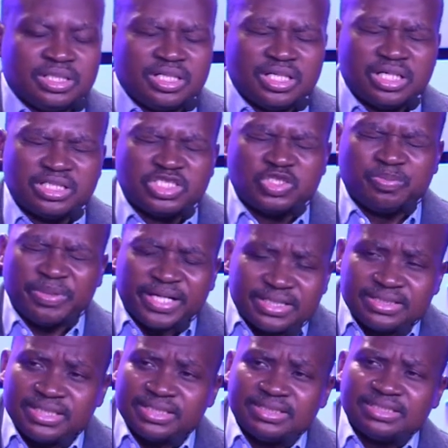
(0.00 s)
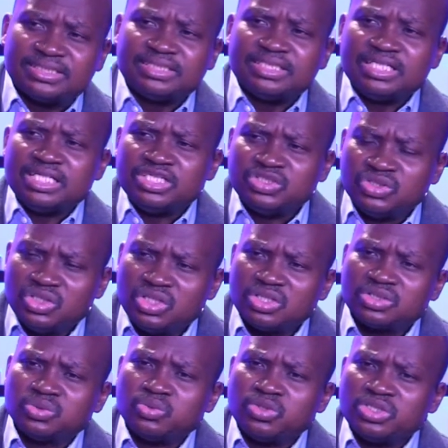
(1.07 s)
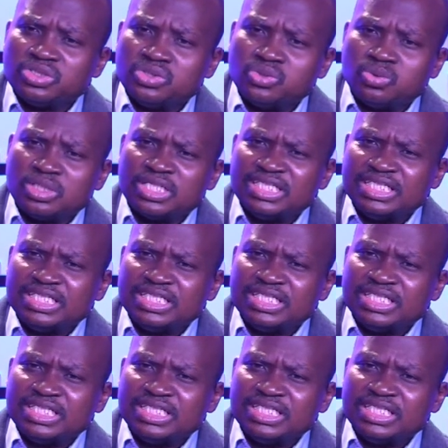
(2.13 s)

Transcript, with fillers: Spectating is not what you were